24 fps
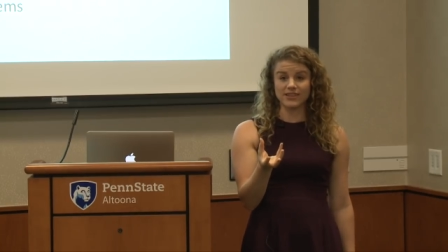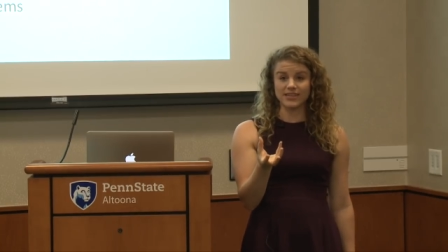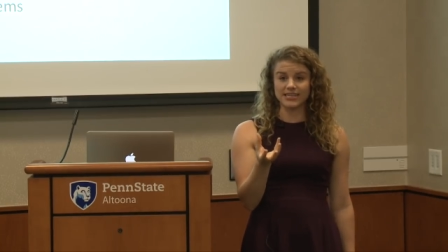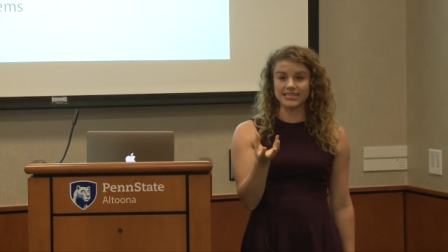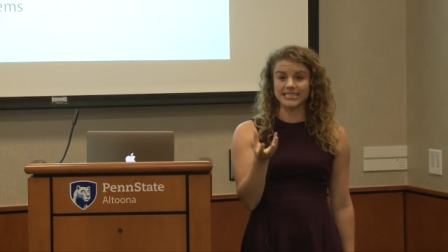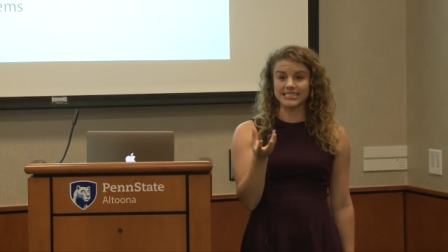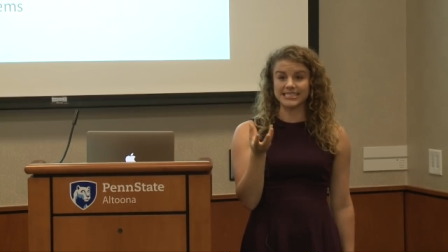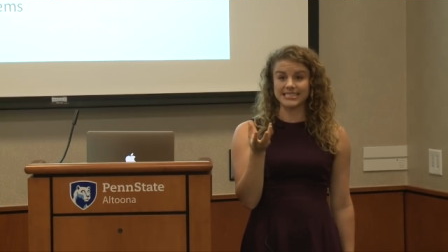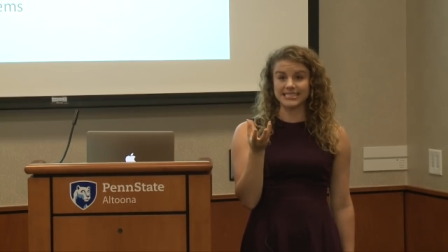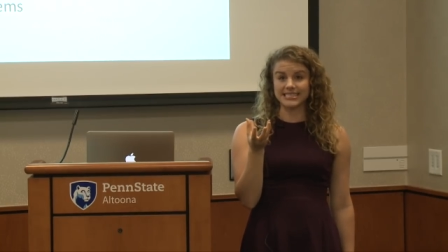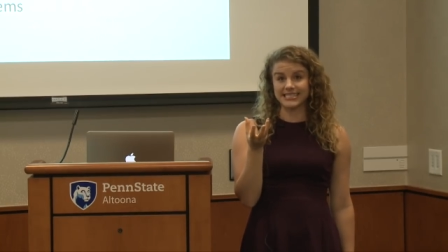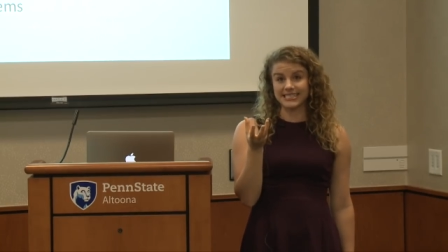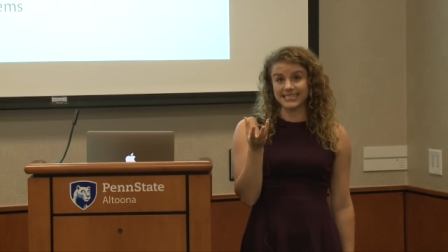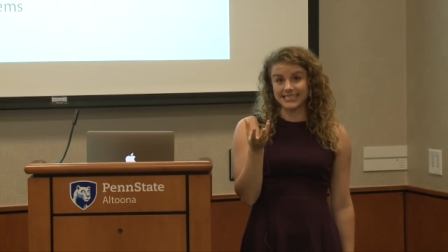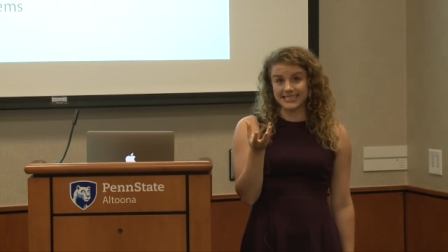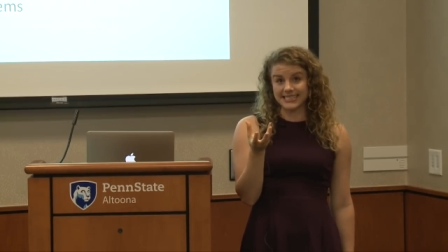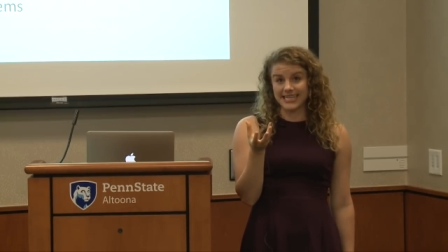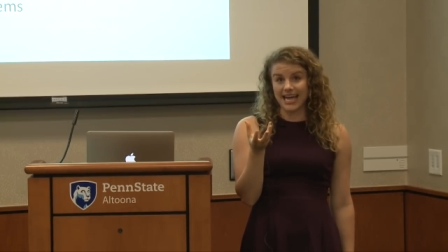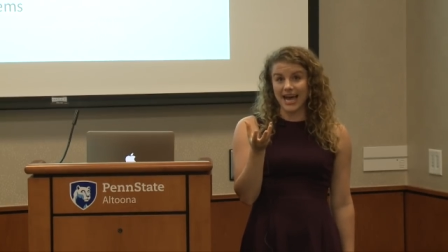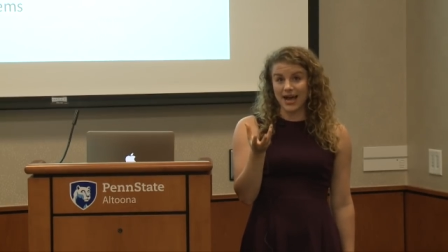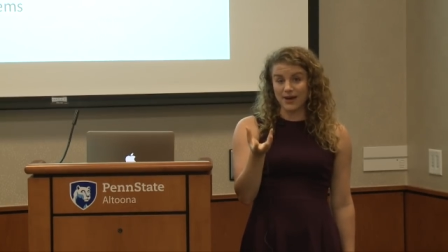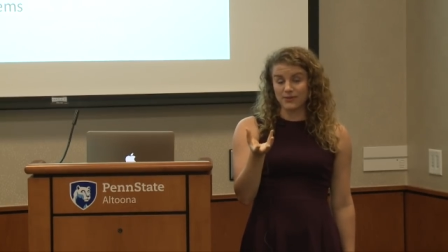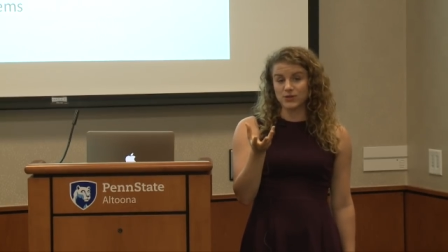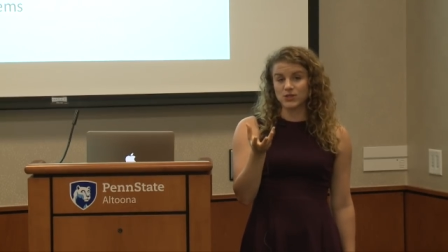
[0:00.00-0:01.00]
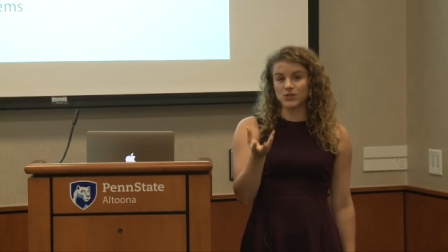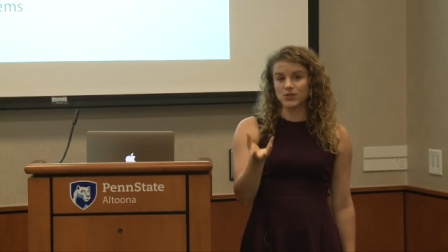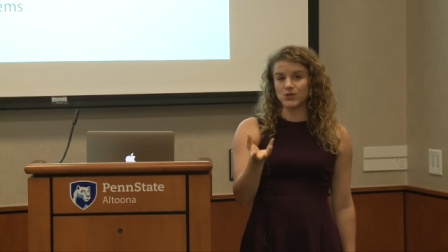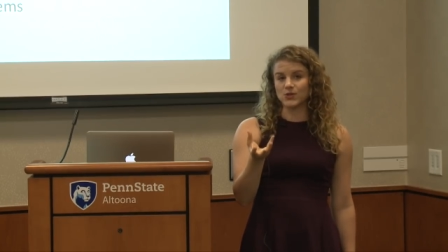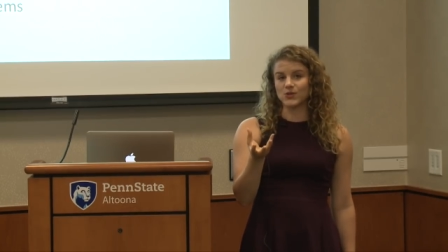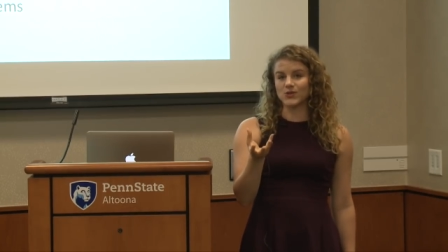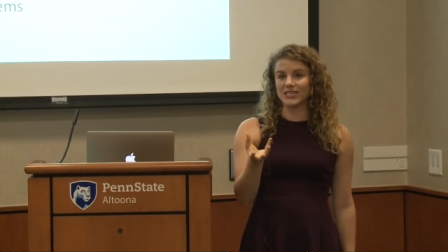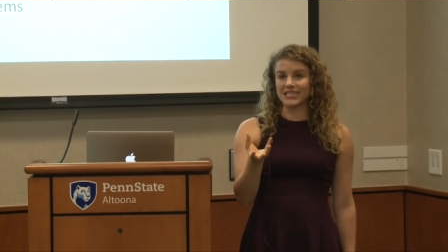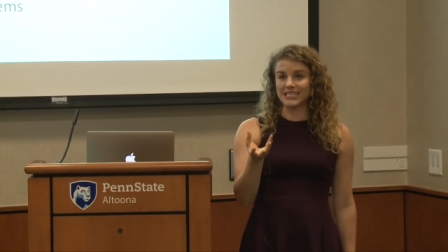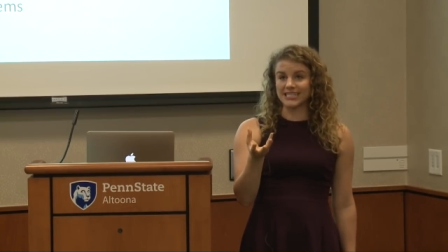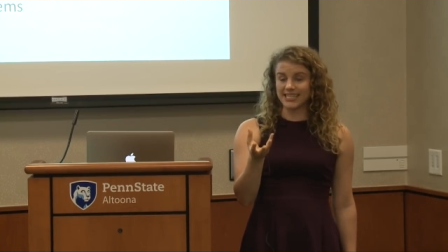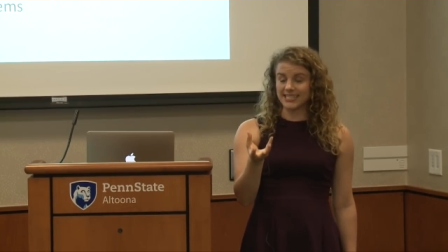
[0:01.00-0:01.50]
that it is
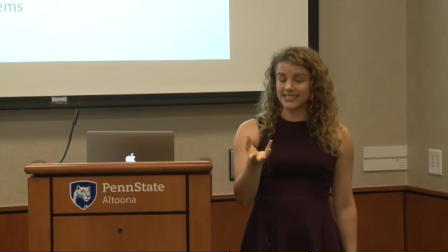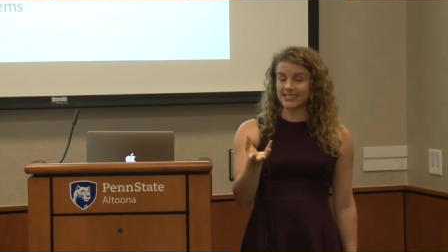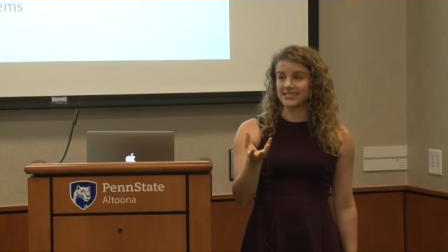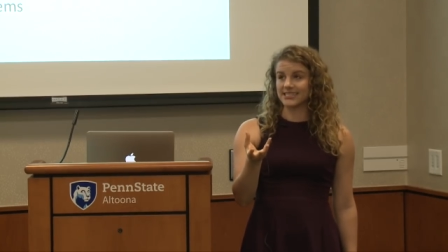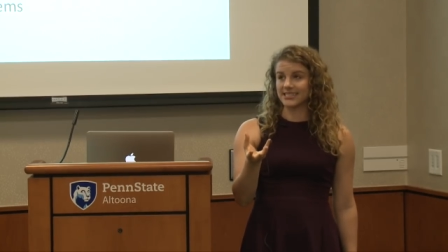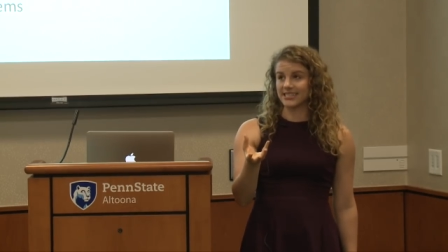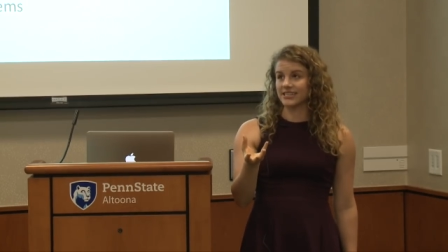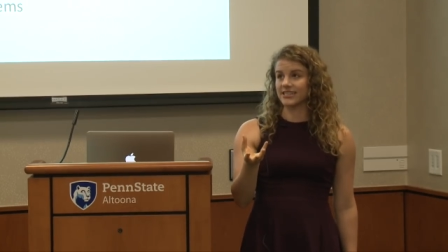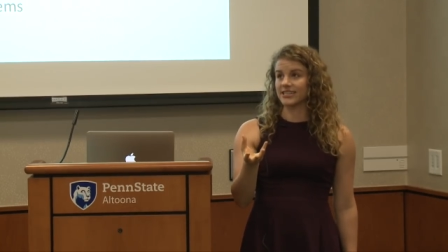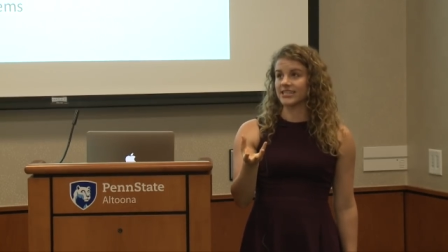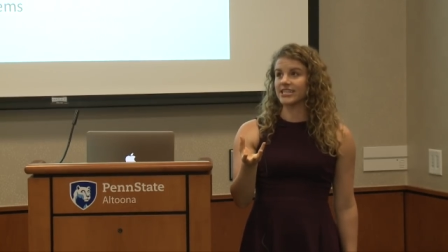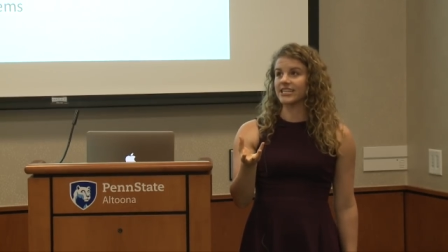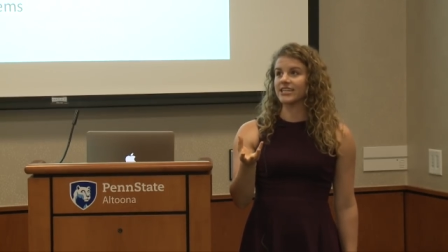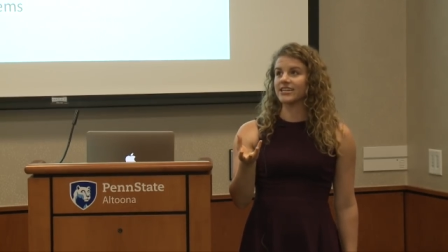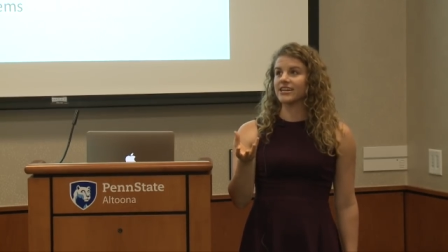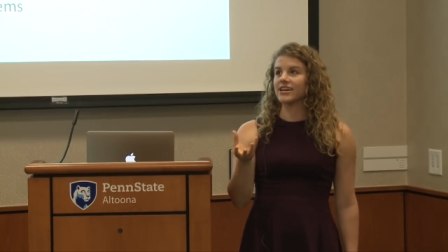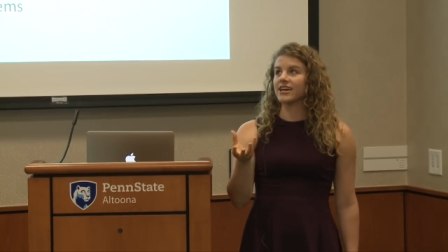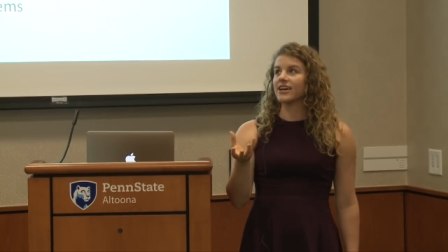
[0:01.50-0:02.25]
absolutely necessary